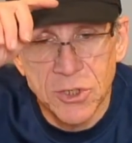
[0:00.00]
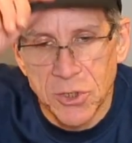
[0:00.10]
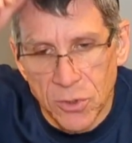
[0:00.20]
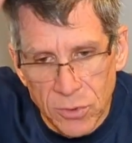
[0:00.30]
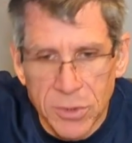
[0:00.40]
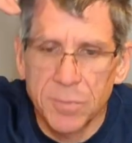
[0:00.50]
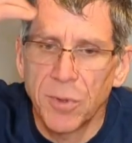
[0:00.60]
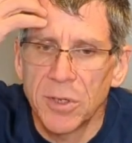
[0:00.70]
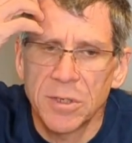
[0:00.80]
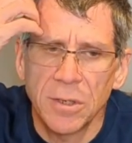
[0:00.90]
shoes,
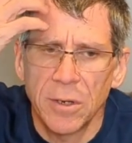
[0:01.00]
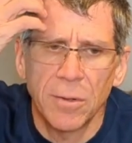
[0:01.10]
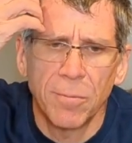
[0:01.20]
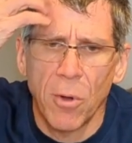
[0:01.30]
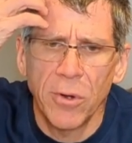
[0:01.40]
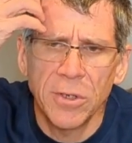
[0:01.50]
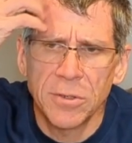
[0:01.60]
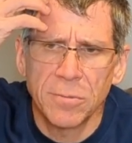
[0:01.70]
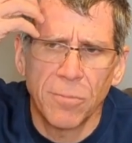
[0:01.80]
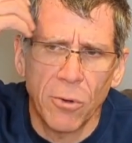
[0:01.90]
plus a little
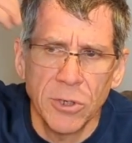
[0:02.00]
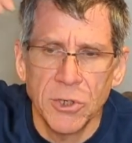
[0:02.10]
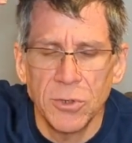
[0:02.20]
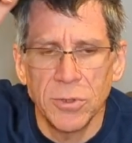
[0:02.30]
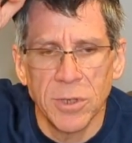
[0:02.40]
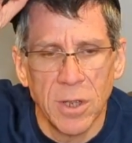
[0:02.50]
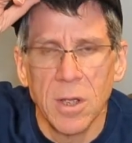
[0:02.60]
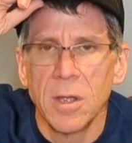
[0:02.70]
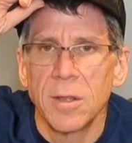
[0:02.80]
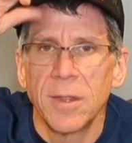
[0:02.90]
bonus shoes
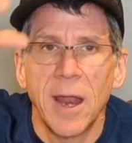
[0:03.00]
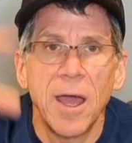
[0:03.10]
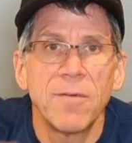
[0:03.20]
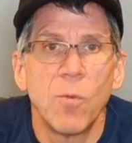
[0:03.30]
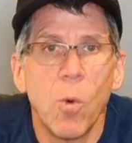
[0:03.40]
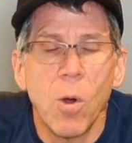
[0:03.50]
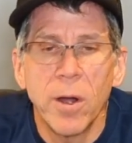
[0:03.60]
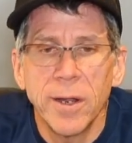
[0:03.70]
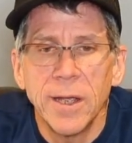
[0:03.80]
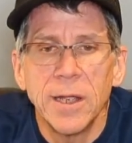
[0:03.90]
that I've
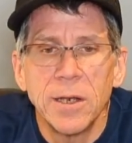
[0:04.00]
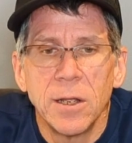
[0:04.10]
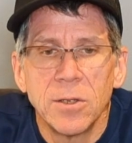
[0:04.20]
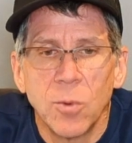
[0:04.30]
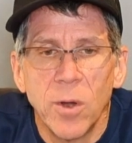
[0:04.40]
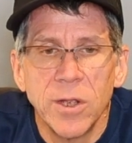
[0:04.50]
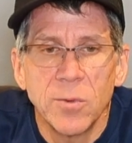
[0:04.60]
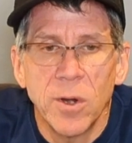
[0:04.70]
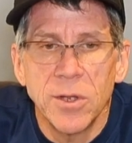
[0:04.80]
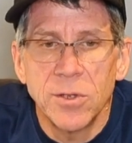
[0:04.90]
worn in
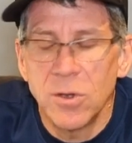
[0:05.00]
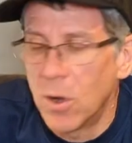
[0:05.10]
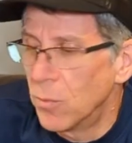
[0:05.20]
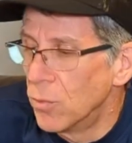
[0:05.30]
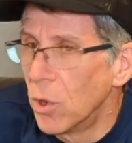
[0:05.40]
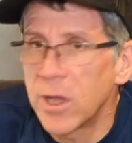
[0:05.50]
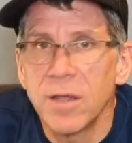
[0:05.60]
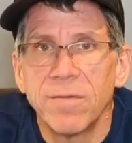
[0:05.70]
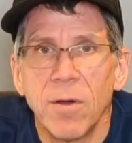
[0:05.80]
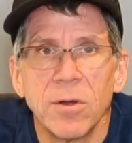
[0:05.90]
2022. I'm looking
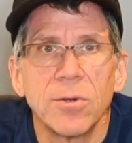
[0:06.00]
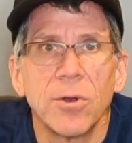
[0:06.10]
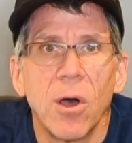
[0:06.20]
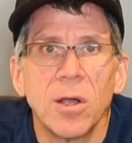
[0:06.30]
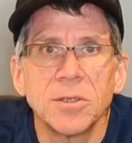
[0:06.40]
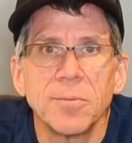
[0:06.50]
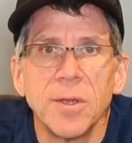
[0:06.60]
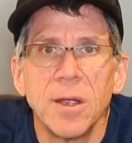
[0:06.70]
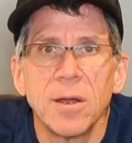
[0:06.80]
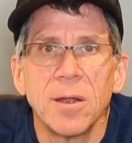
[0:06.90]
forward to an awesome
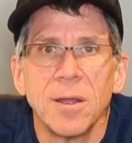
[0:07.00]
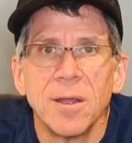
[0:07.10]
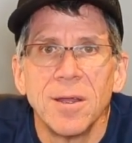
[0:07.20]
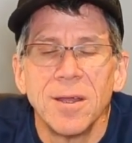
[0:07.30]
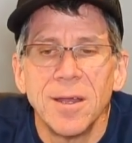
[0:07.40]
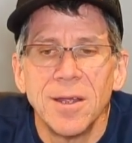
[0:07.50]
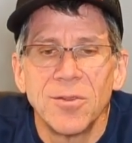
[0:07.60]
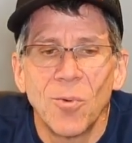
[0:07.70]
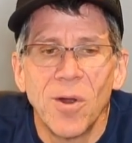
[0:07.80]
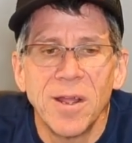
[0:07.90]
year in
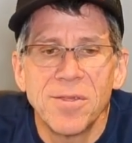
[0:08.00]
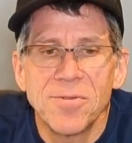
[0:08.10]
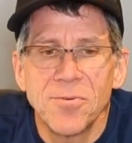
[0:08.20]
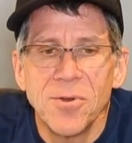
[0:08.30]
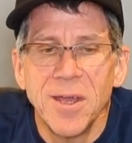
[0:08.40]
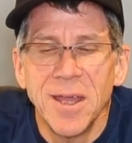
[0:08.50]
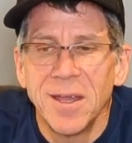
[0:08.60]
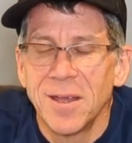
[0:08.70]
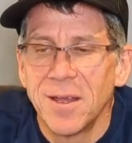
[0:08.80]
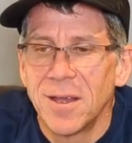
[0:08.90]
23.
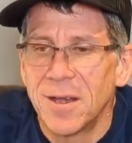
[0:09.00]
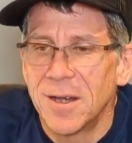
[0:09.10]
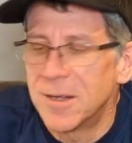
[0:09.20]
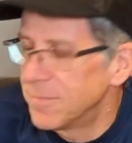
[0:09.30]
A